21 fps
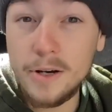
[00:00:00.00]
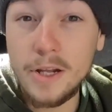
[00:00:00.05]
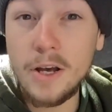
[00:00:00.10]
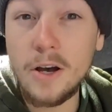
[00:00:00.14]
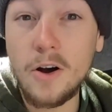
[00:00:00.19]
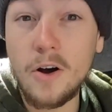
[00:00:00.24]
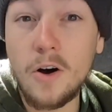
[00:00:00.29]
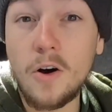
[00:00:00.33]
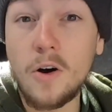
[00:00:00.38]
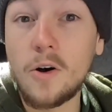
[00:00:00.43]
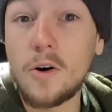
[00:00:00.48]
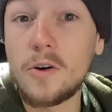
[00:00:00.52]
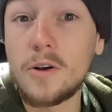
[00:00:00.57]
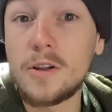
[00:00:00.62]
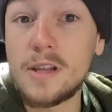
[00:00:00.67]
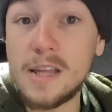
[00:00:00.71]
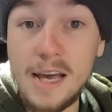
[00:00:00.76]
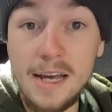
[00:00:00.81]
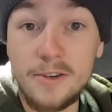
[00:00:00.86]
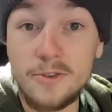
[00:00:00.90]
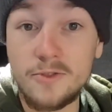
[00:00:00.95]
it on
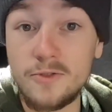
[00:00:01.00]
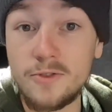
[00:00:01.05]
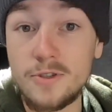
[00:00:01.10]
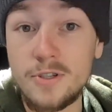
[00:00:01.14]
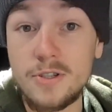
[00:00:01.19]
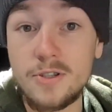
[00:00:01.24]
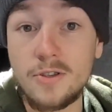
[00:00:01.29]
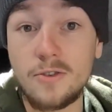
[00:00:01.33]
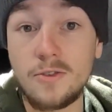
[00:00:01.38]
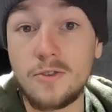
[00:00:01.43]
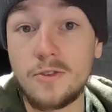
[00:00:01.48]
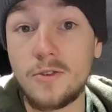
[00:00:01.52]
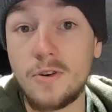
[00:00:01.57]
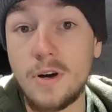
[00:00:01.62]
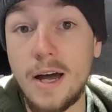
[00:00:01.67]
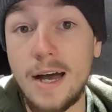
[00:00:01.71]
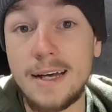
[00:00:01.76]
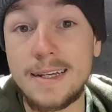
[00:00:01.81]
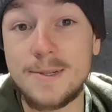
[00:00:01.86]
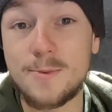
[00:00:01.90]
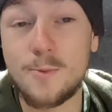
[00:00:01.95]
the Android store
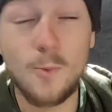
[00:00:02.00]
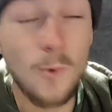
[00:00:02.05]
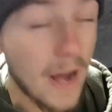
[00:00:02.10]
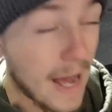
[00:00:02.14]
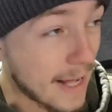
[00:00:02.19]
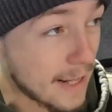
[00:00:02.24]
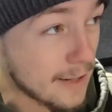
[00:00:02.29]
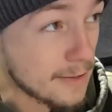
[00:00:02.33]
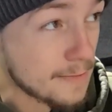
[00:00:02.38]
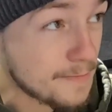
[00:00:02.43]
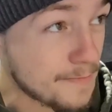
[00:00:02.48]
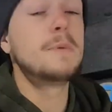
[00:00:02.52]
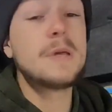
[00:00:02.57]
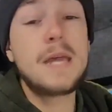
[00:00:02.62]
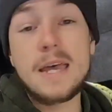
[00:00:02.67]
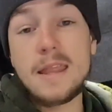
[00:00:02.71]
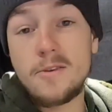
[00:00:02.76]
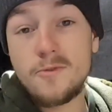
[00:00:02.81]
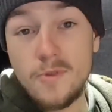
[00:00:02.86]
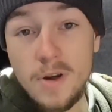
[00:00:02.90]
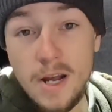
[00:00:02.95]
as well. Yeah,
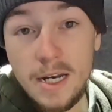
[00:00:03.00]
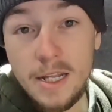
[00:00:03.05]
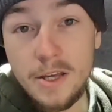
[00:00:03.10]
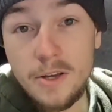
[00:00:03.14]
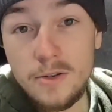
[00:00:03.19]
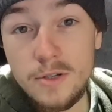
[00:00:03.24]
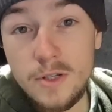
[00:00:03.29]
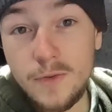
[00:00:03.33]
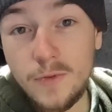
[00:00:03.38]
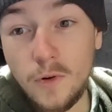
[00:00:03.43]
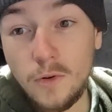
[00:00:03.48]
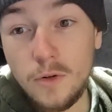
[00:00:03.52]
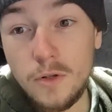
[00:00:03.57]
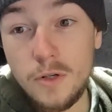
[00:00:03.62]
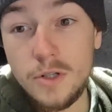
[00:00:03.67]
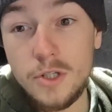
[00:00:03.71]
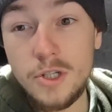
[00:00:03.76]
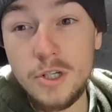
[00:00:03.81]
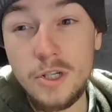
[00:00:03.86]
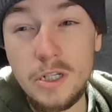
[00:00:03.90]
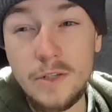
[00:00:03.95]
they're really useful.
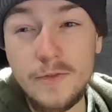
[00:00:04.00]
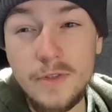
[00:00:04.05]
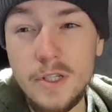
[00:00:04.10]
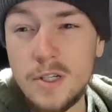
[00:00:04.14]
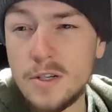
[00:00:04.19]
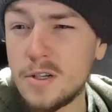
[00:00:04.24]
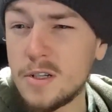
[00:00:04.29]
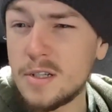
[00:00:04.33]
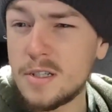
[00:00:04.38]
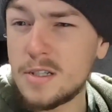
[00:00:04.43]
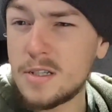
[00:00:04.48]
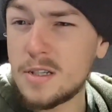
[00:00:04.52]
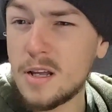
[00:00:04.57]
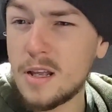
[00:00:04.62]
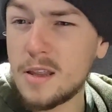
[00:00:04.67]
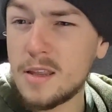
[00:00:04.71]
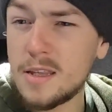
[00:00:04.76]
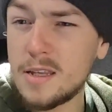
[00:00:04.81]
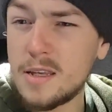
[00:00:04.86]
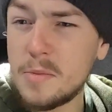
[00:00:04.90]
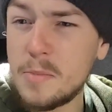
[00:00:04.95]
Search for Sites, I
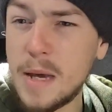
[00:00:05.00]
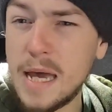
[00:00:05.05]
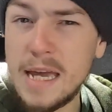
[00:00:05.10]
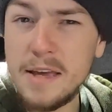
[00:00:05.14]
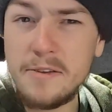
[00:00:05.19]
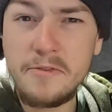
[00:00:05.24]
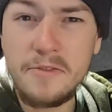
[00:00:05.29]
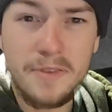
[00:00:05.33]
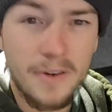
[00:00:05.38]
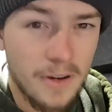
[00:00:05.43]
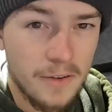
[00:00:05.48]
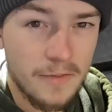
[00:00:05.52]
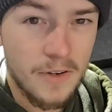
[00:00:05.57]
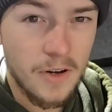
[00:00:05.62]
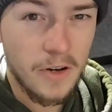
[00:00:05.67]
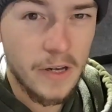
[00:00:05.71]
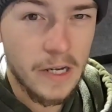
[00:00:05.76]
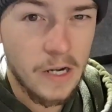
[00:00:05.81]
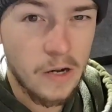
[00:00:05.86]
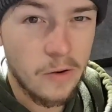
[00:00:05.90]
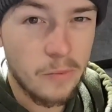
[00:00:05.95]
think you pay
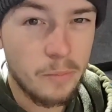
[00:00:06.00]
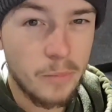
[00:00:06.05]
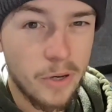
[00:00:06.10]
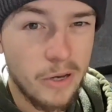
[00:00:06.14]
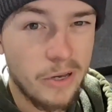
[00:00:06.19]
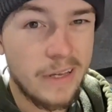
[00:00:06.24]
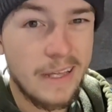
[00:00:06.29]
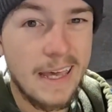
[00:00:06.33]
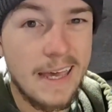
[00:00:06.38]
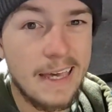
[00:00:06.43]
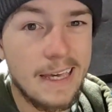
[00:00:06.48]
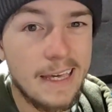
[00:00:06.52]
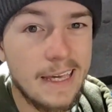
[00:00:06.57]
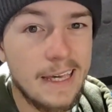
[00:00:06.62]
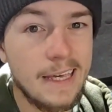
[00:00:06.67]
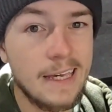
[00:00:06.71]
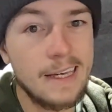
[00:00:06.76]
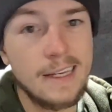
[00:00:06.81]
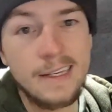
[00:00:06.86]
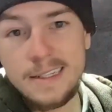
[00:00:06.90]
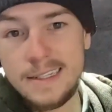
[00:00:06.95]
$5.99 per year
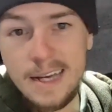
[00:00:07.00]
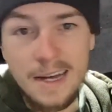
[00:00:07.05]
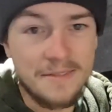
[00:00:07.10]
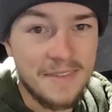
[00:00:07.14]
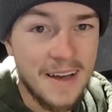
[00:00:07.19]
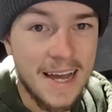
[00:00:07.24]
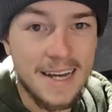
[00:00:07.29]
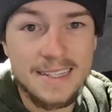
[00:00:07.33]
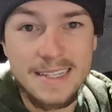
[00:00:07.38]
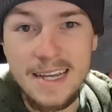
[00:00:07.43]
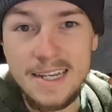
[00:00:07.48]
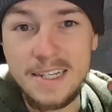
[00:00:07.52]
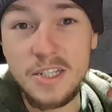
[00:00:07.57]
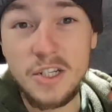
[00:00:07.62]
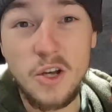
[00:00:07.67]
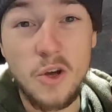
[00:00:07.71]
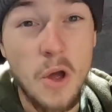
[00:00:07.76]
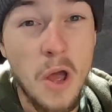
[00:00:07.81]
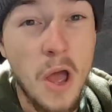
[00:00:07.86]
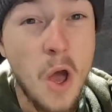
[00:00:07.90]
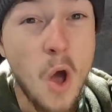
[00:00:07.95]
to have access
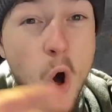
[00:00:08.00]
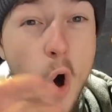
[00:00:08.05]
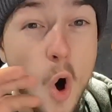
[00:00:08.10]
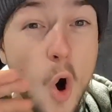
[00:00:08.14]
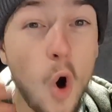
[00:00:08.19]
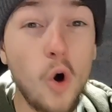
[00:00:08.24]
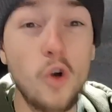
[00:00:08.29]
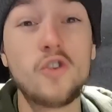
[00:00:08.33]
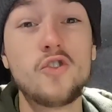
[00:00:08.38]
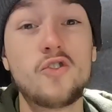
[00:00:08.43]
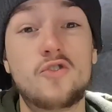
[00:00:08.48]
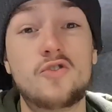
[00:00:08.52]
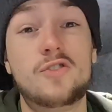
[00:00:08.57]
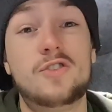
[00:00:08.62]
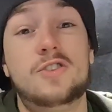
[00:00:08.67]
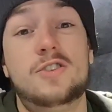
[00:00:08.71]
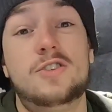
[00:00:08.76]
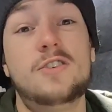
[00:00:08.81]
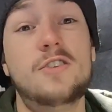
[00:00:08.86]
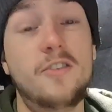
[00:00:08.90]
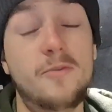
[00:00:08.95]
to
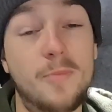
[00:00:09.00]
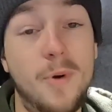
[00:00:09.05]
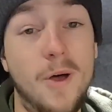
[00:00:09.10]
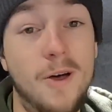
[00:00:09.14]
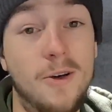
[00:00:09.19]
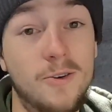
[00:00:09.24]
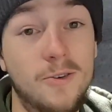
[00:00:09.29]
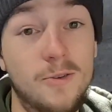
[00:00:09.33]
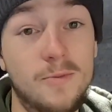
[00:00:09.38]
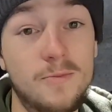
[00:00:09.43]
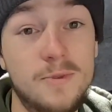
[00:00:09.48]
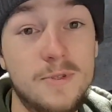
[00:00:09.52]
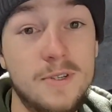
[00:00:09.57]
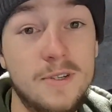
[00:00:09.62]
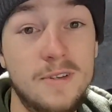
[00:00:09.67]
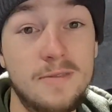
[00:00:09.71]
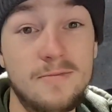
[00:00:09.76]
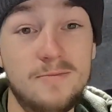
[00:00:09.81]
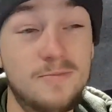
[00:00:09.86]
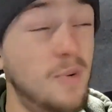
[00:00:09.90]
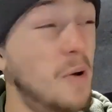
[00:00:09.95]
hundreds of park-ups.
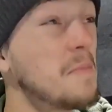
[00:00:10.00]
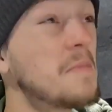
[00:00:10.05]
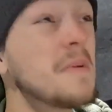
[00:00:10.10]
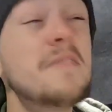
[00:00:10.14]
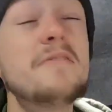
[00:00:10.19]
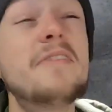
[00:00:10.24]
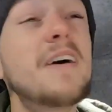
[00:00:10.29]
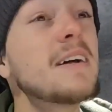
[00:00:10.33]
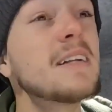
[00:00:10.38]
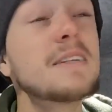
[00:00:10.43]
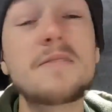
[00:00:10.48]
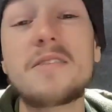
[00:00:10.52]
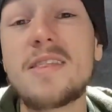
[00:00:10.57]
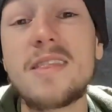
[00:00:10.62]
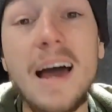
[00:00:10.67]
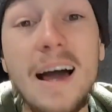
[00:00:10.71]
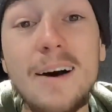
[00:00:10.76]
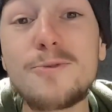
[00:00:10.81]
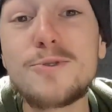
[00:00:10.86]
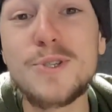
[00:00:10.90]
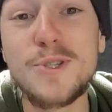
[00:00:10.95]
In fact,
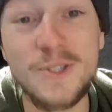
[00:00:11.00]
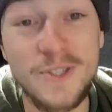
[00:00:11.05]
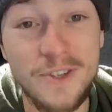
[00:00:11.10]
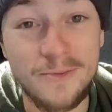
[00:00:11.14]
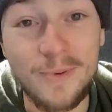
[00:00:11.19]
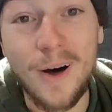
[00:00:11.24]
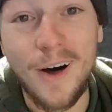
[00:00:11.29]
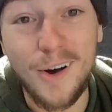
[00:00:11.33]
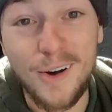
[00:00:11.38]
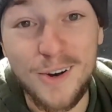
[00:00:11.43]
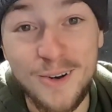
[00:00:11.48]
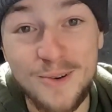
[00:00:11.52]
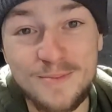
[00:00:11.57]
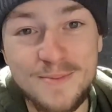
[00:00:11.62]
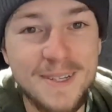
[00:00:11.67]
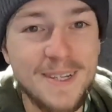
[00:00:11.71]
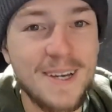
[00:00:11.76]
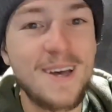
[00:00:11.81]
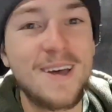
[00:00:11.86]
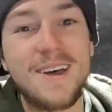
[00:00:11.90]
thousands of park-ups